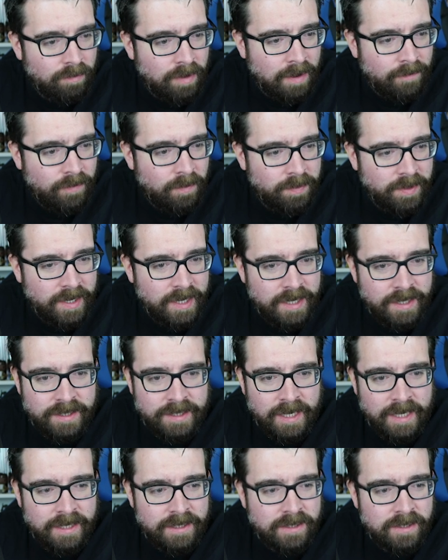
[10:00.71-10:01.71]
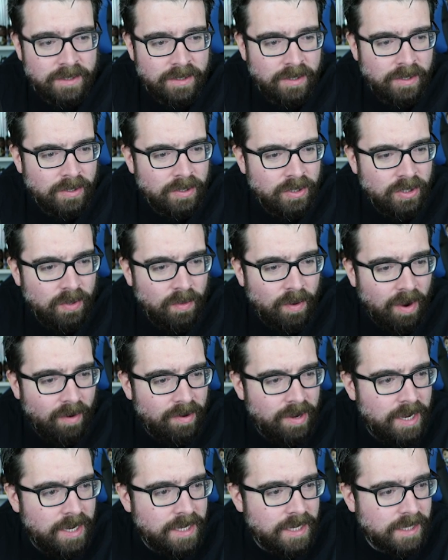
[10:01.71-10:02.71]
Rafa Benitez, you are
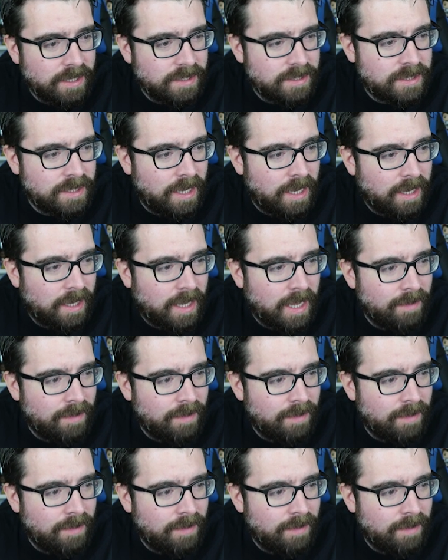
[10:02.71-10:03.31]
an idiot, sir.